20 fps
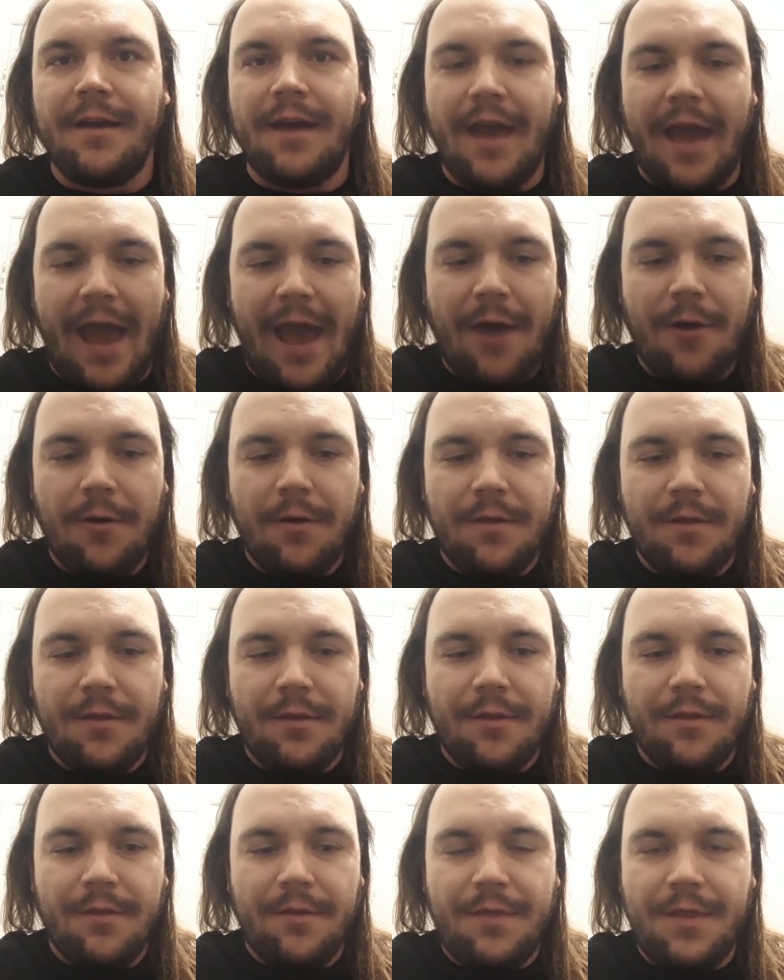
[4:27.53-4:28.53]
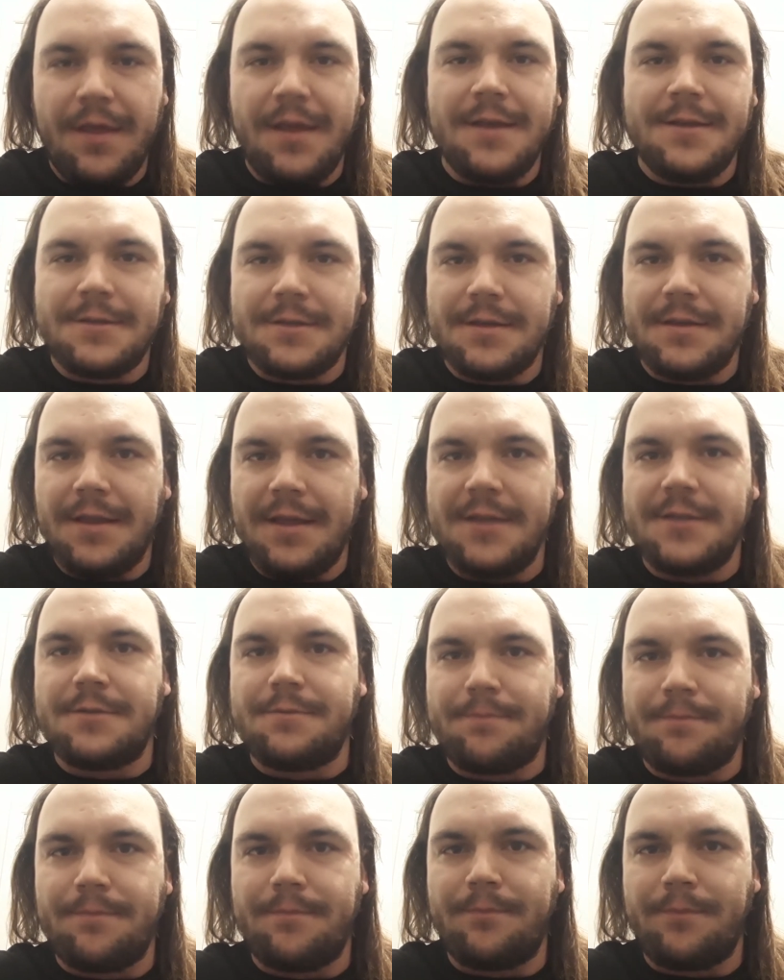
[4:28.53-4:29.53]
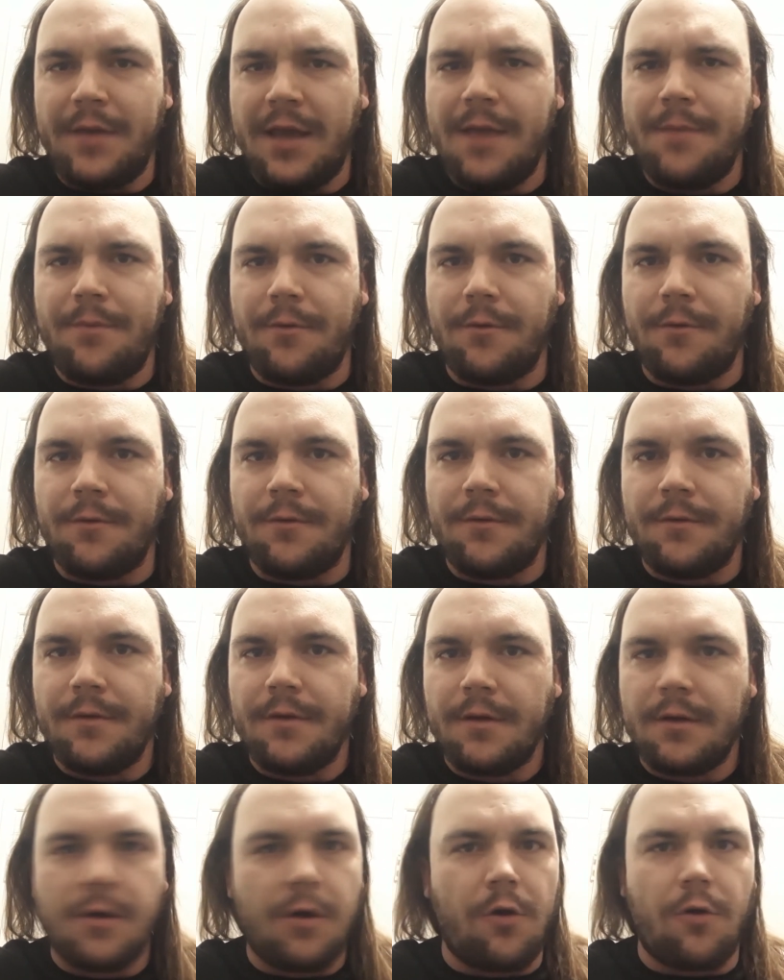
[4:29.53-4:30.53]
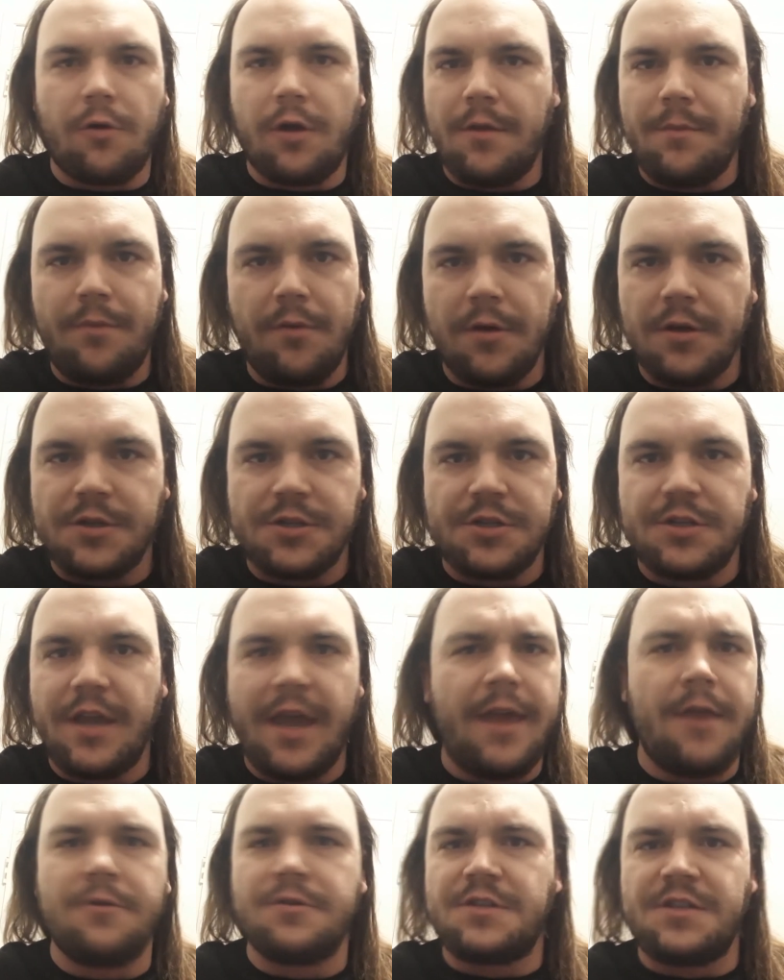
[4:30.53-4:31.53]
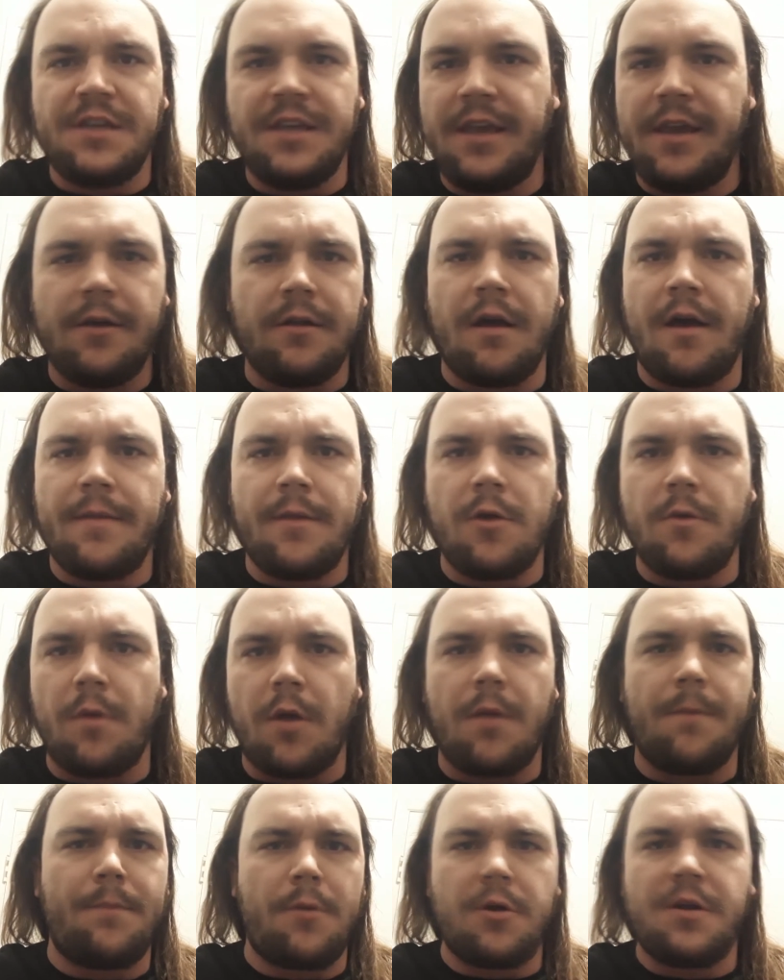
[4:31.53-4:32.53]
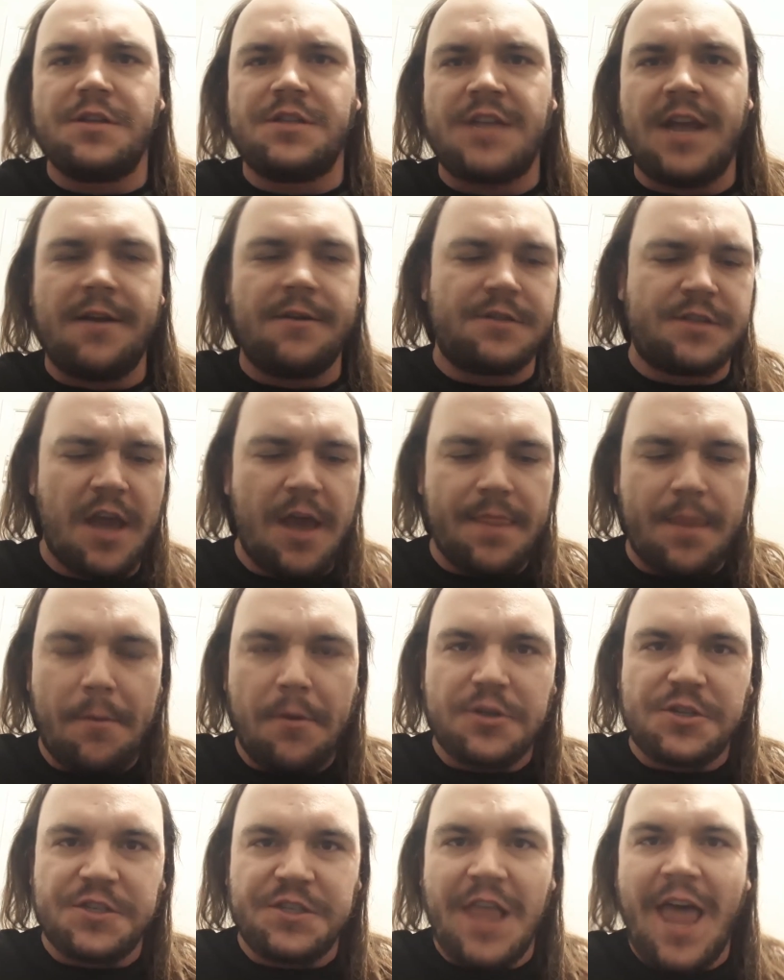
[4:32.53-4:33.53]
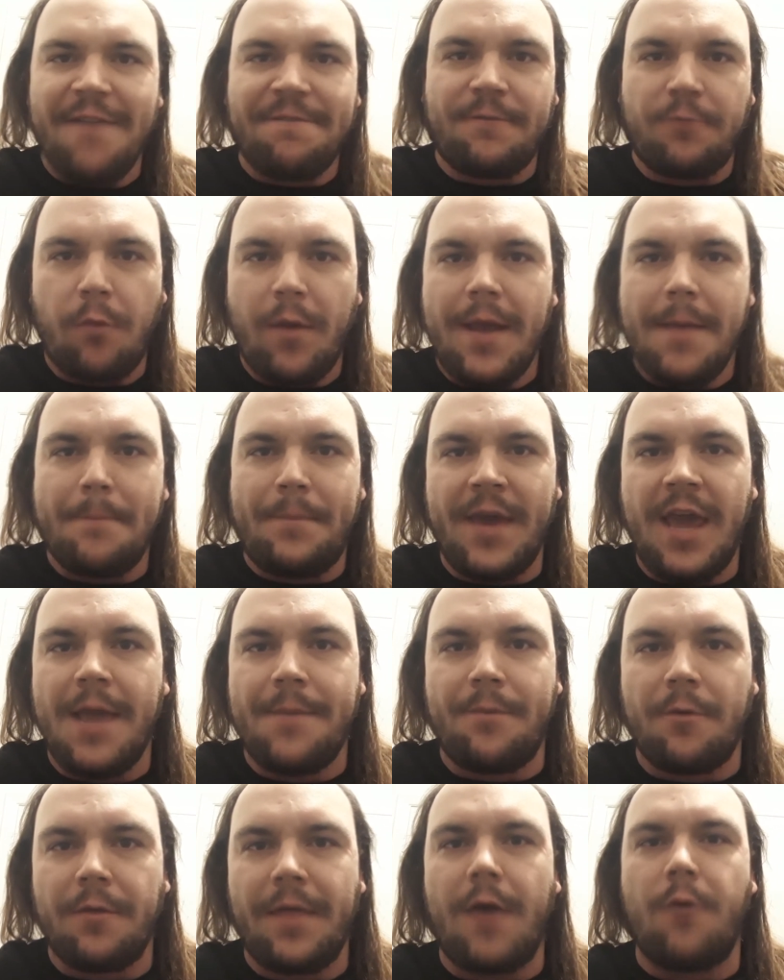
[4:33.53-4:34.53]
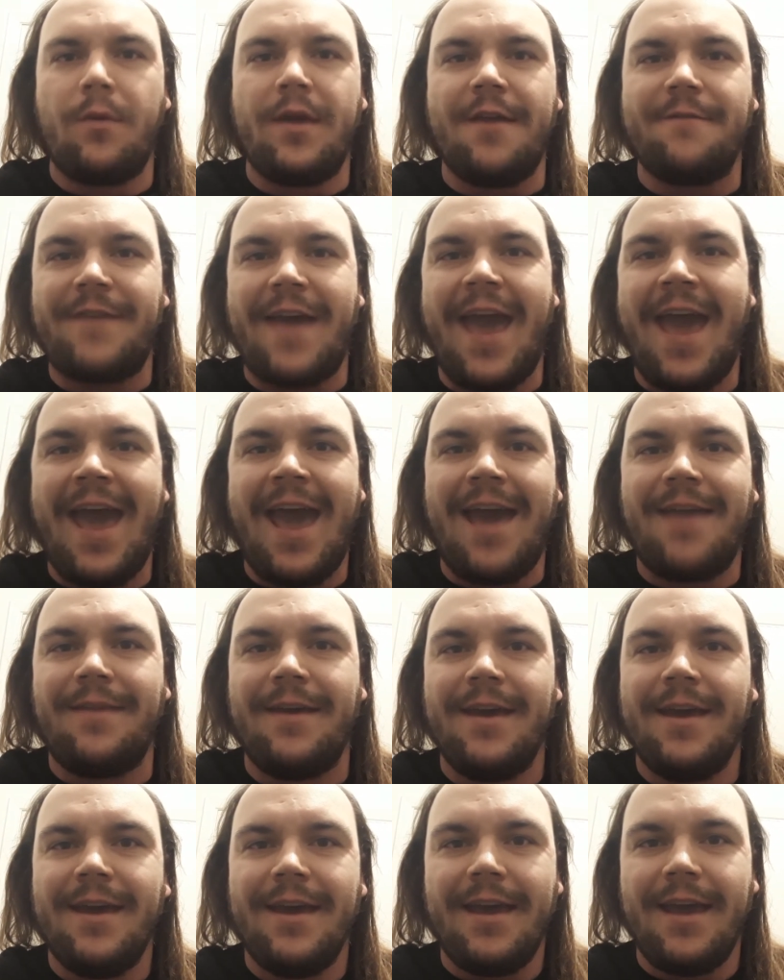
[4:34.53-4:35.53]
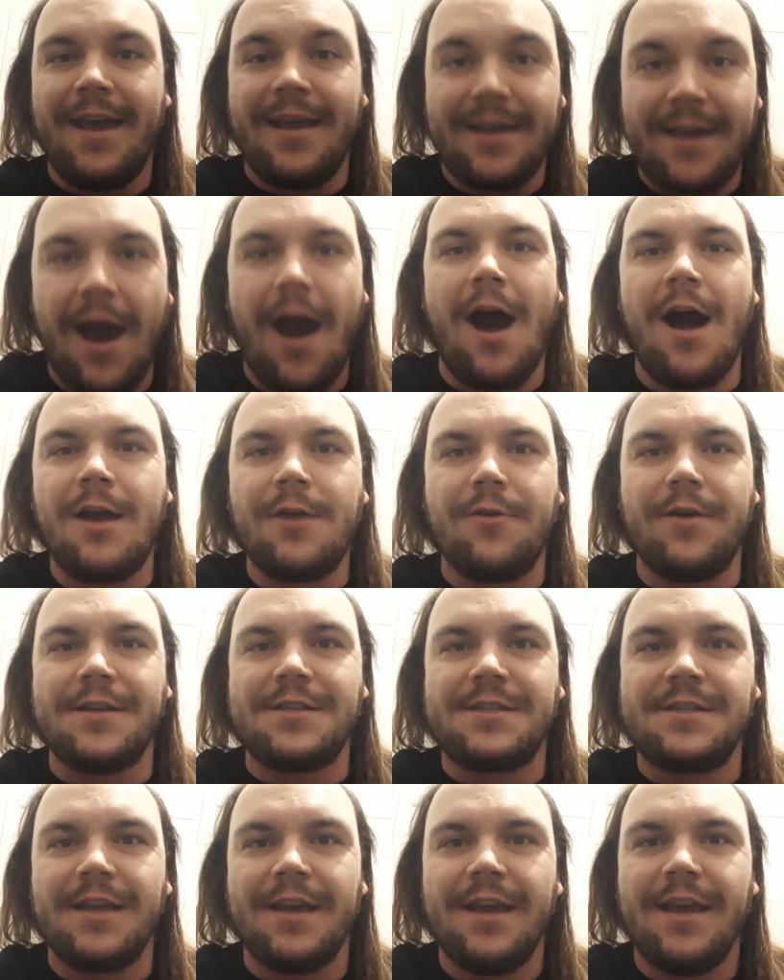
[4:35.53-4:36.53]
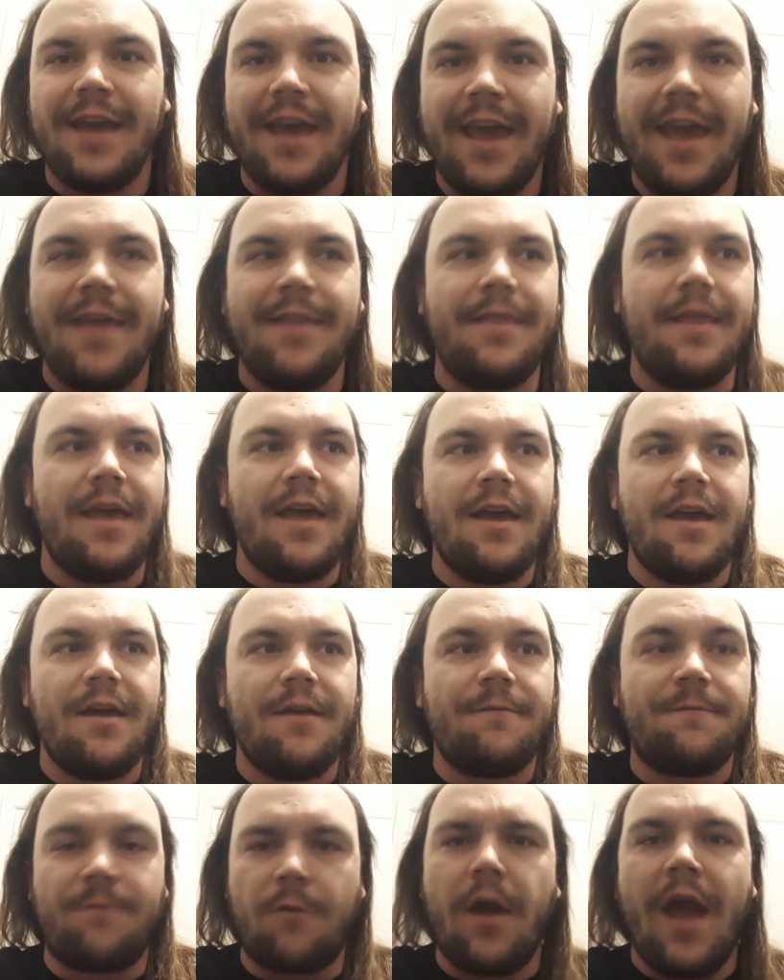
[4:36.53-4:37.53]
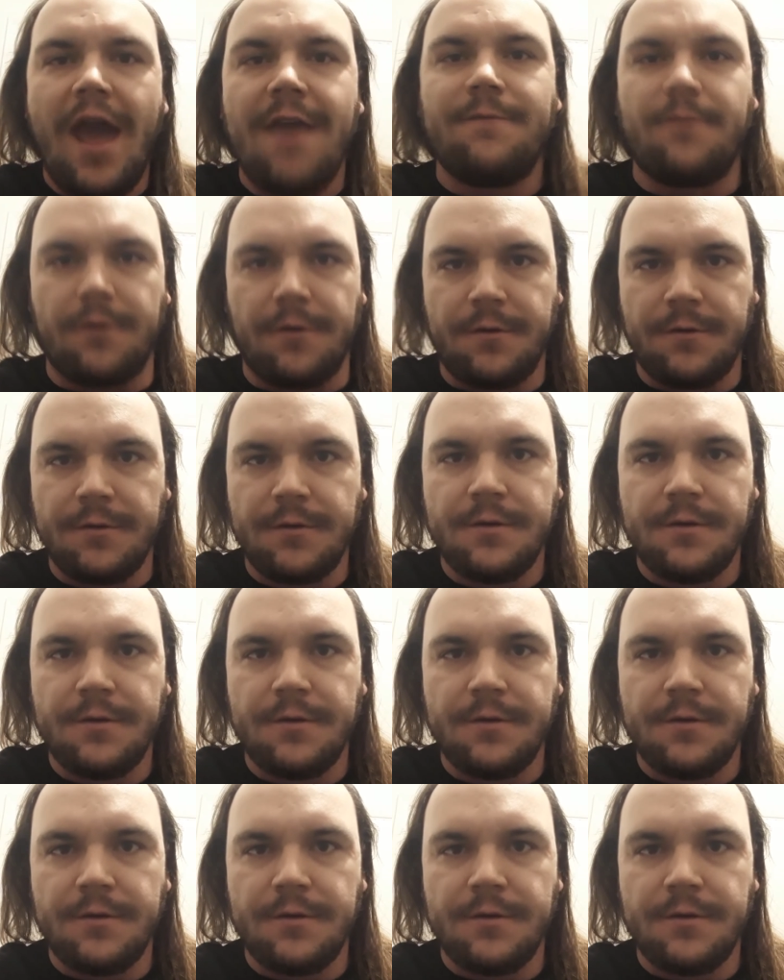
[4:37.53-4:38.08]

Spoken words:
how these people, Cori Bush, AOC, Ilhan Omar, Bernie Sanders, the most left-wing people that we have had in Congress in forever,